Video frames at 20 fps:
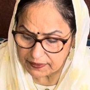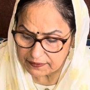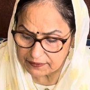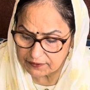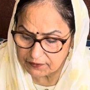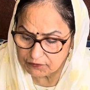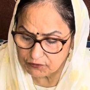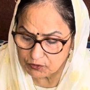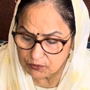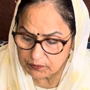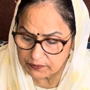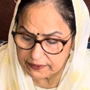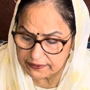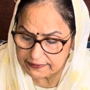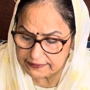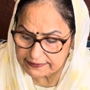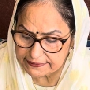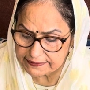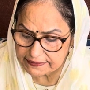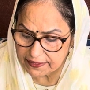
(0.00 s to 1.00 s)
The woman
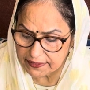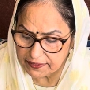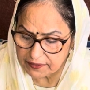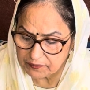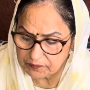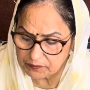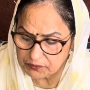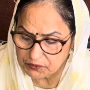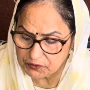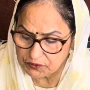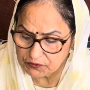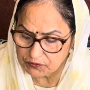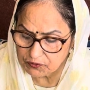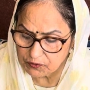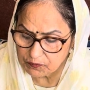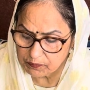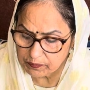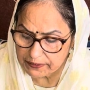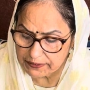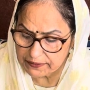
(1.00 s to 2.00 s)
desire
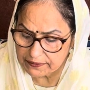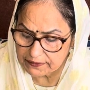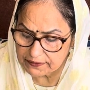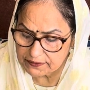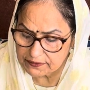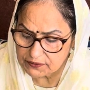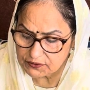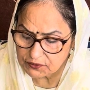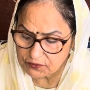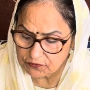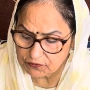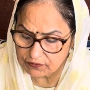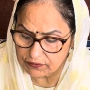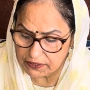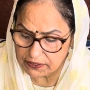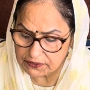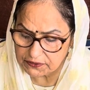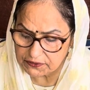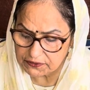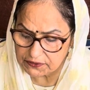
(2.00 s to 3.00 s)
beautiful players of
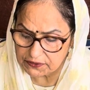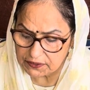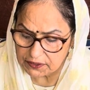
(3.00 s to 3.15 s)
flesh,